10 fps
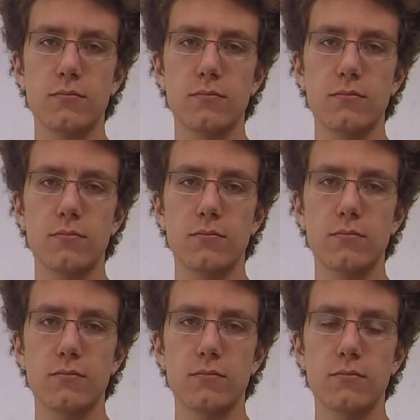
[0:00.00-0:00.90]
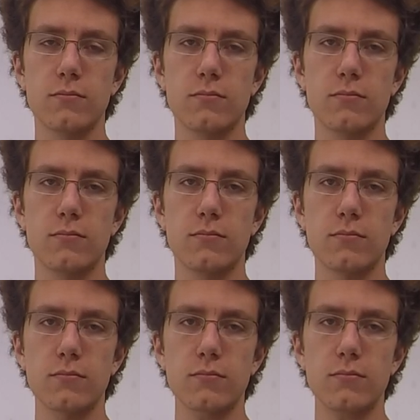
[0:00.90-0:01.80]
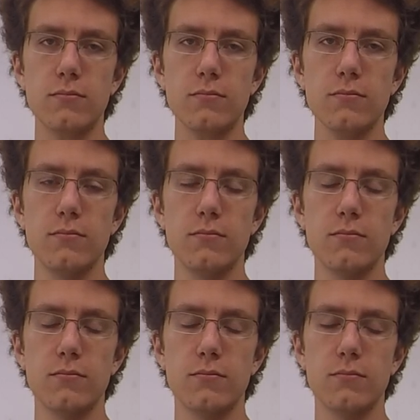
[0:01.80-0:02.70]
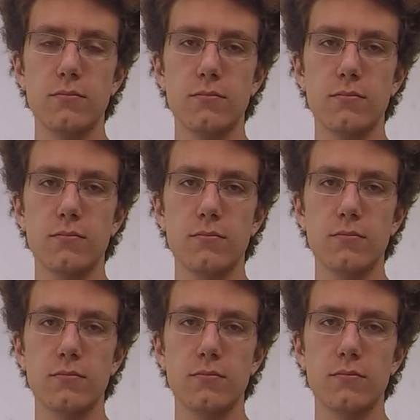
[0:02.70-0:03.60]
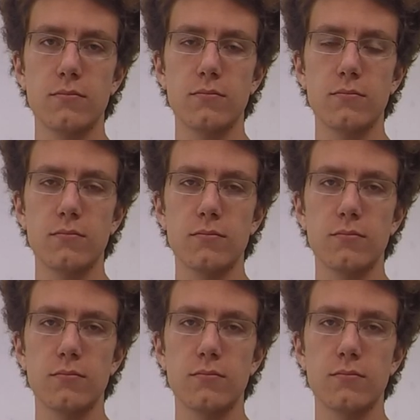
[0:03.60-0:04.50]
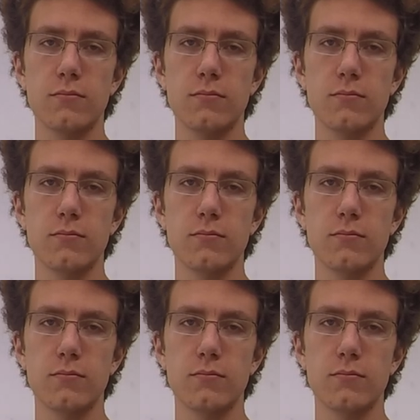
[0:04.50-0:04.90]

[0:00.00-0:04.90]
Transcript: This person isn't speaking.